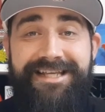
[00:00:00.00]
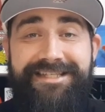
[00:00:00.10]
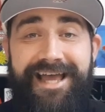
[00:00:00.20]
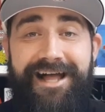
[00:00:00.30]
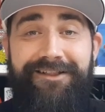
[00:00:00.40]

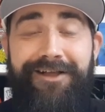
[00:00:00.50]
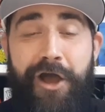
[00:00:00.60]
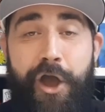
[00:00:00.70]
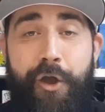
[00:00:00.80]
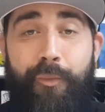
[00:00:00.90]
XL
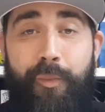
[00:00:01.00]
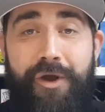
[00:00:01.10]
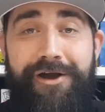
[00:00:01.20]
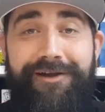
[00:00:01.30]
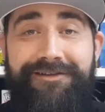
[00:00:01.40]

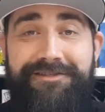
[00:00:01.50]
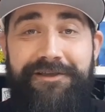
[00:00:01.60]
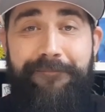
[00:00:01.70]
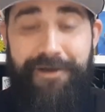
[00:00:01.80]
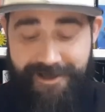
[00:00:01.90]
works
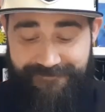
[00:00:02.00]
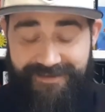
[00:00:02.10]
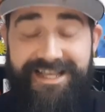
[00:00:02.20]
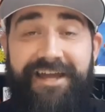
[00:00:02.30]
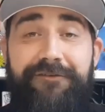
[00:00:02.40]

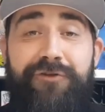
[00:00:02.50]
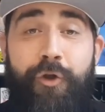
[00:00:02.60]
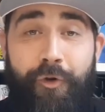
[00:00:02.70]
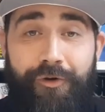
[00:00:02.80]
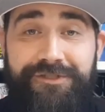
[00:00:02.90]
perfect, and of
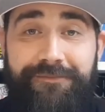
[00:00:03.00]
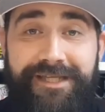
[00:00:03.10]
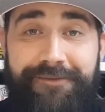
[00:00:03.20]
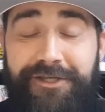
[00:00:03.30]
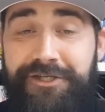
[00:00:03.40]
course I'm
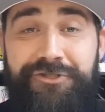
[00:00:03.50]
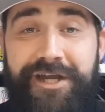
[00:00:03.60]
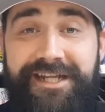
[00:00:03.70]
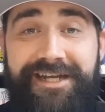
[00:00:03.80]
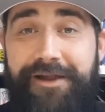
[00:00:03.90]
keeping it. Could
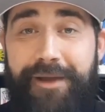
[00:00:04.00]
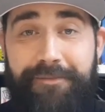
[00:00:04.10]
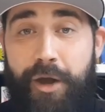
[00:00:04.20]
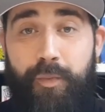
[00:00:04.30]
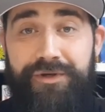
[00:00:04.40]
trade it in anyway,
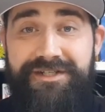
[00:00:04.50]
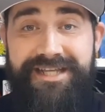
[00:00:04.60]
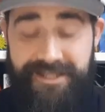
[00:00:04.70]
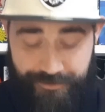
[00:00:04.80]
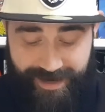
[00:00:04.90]
but I wouldn't
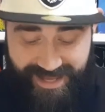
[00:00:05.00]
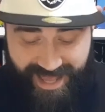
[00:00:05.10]
either way.